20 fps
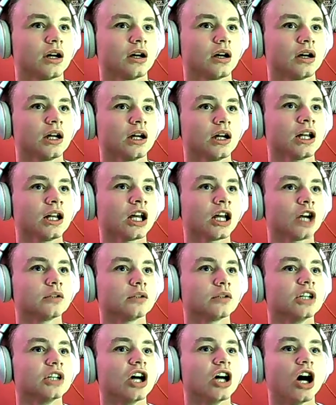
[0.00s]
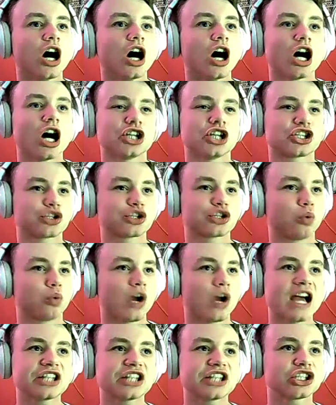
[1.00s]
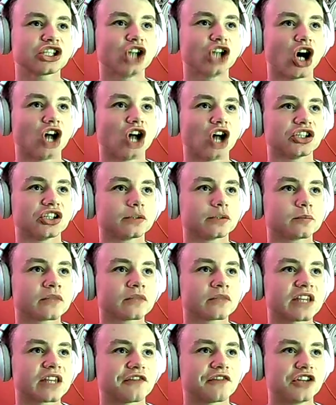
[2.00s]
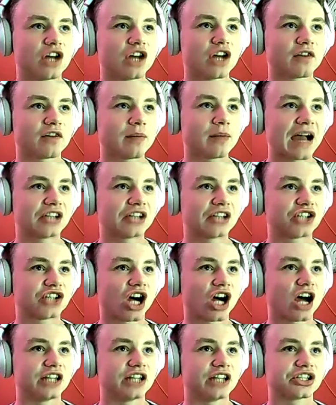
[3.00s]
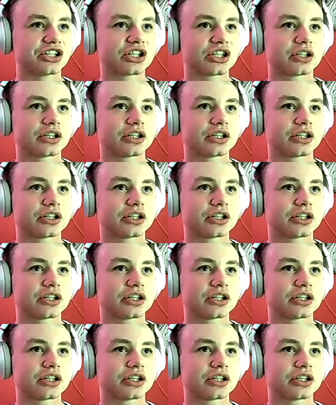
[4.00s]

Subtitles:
Hello! I swear to God, if another man dies...